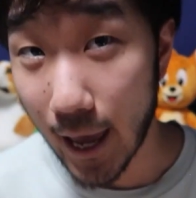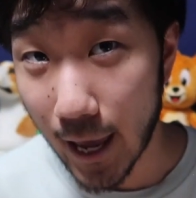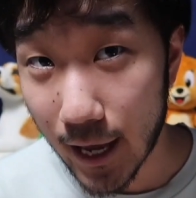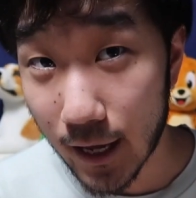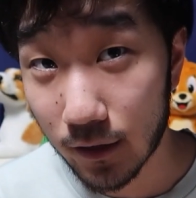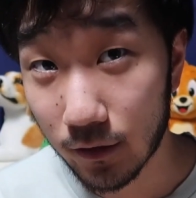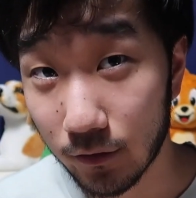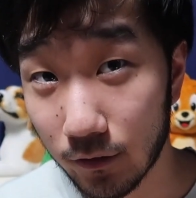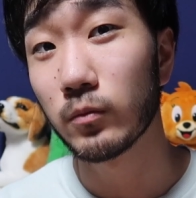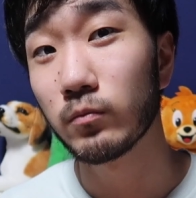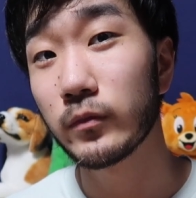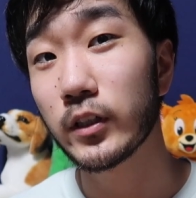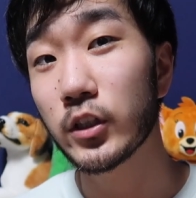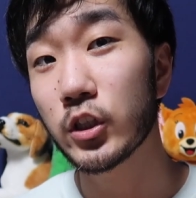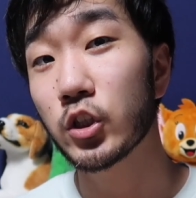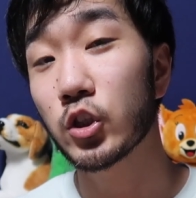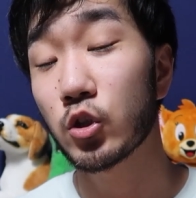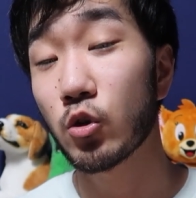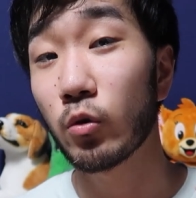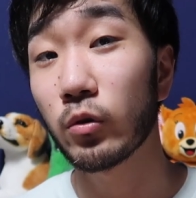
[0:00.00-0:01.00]
And from this
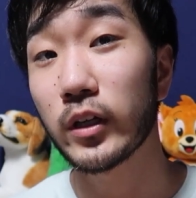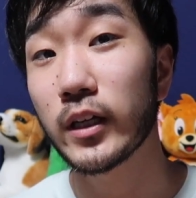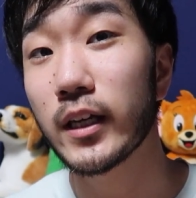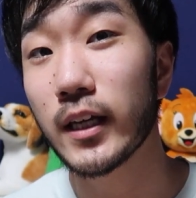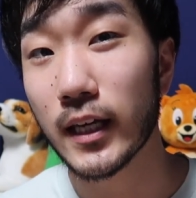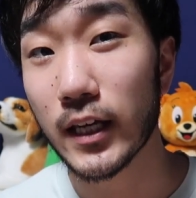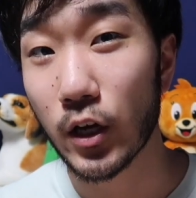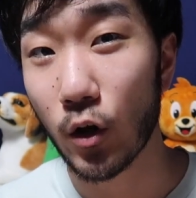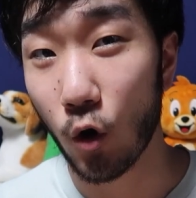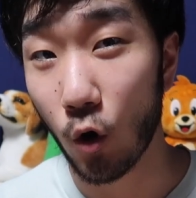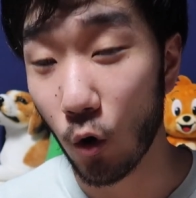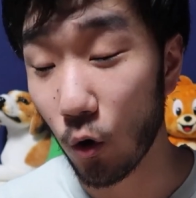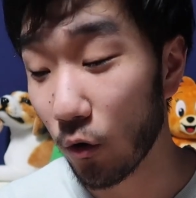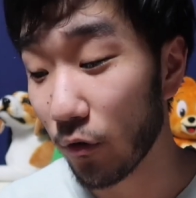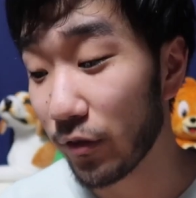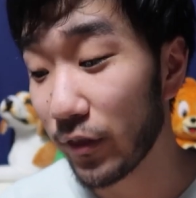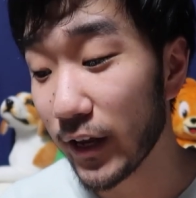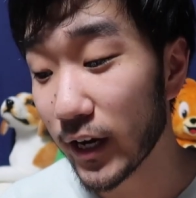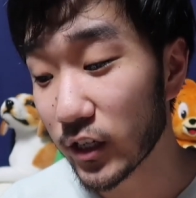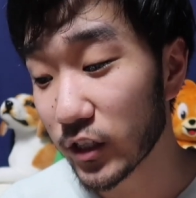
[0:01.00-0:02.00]

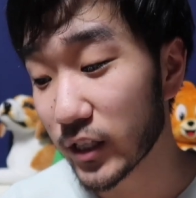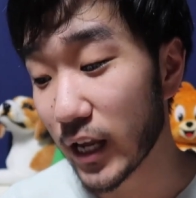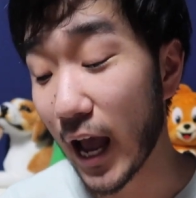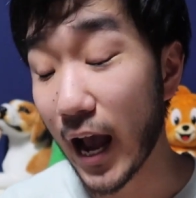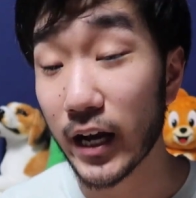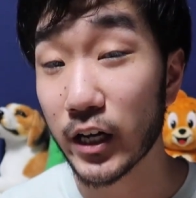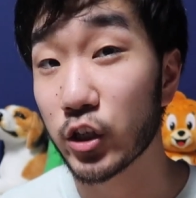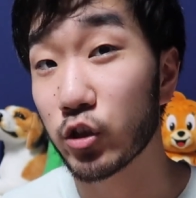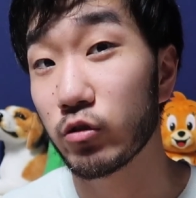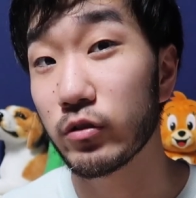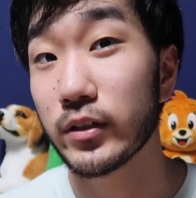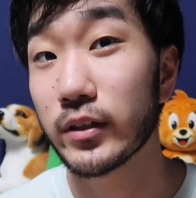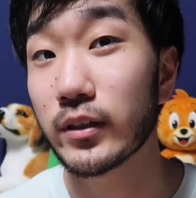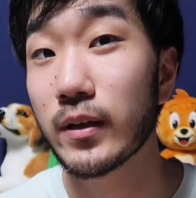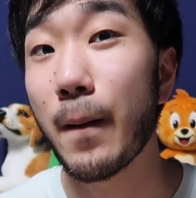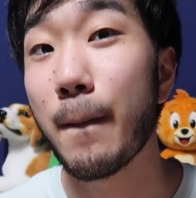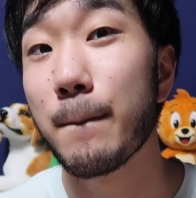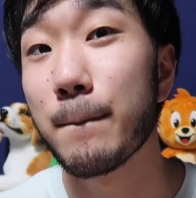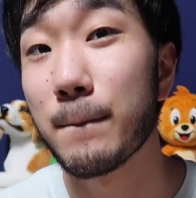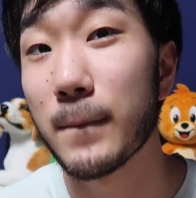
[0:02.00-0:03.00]
shoki-hyo, there's actually
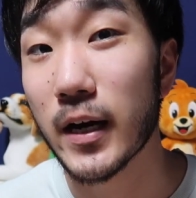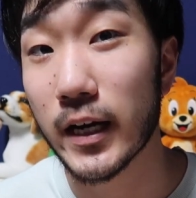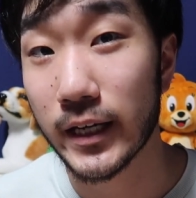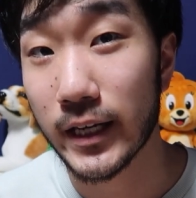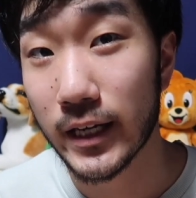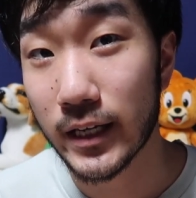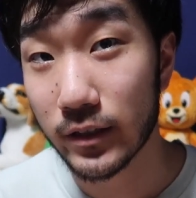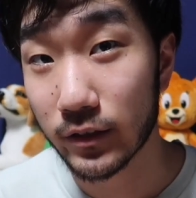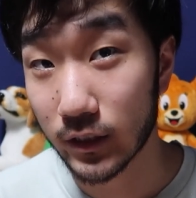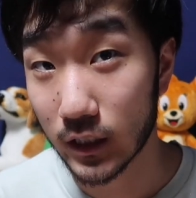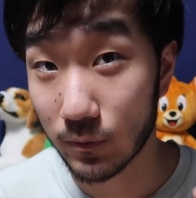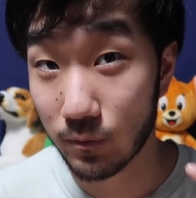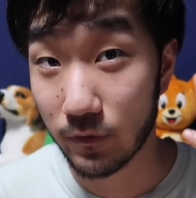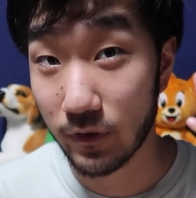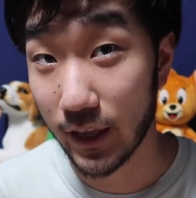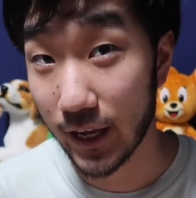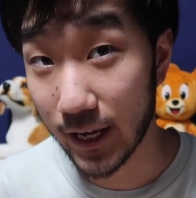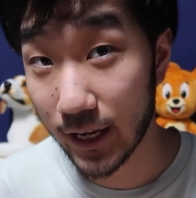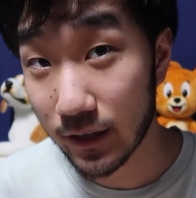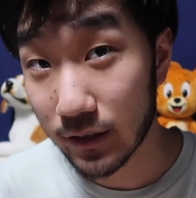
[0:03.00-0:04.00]
some money, some
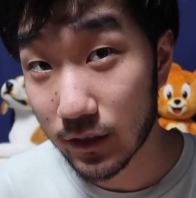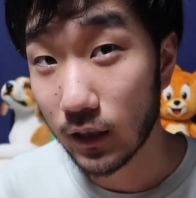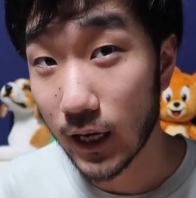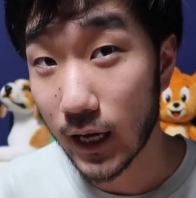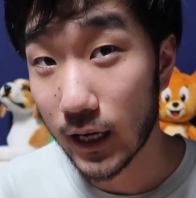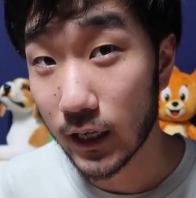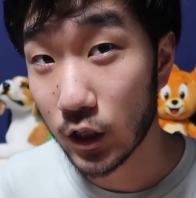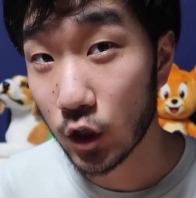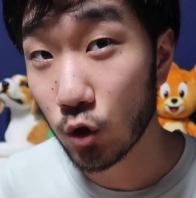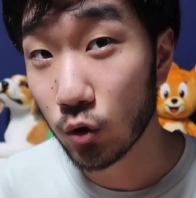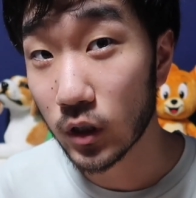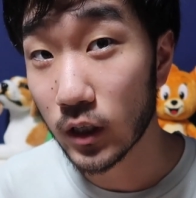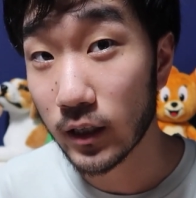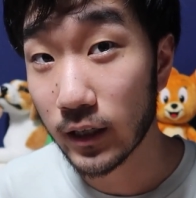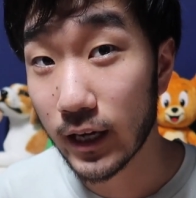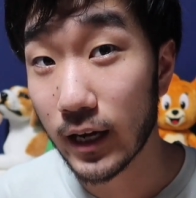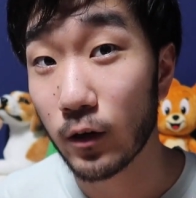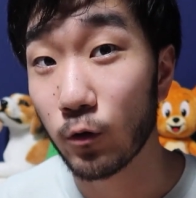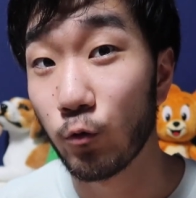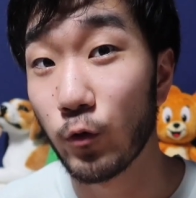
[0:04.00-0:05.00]
things that you can
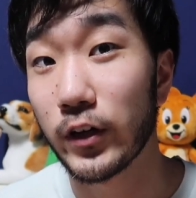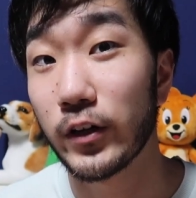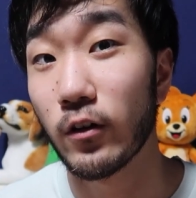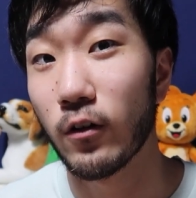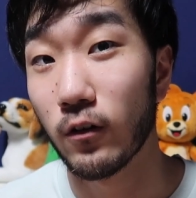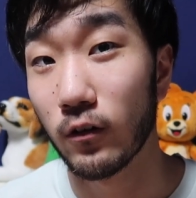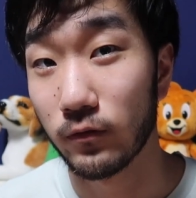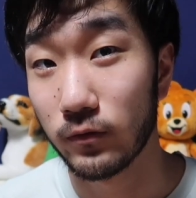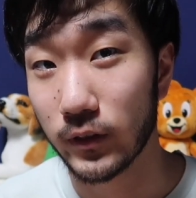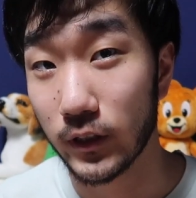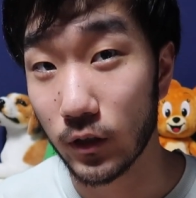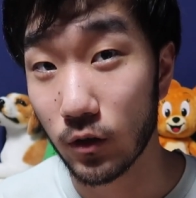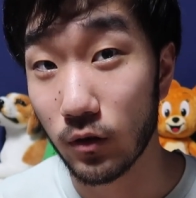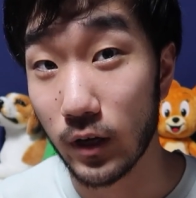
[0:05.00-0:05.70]
get rid of, you know,